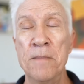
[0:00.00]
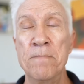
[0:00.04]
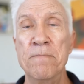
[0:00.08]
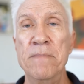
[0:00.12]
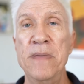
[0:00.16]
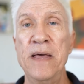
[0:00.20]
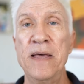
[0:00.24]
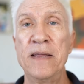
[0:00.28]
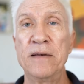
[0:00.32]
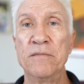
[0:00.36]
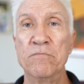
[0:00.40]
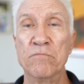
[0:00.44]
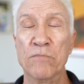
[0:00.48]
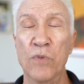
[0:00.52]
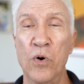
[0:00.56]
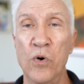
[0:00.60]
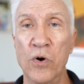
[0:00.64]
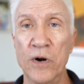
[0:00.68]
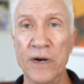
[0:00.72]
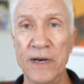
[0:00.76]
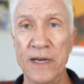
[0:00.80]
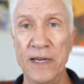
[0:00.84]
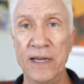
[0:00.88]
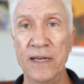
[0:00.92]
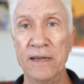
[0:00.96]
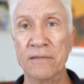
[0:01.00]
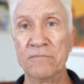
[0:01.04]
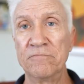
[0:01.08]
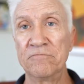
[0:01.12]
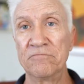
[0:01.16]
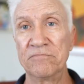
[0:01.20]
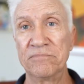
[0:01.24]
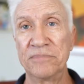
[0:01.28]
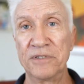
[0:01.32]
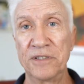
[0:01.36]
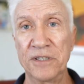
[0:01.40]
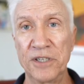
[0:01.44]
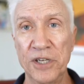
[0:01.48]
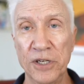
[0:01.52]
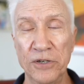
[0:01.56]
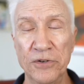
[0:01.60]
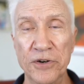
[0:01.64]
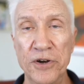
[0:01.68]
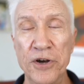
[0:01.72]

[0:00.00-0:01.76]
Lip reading: mid-morning till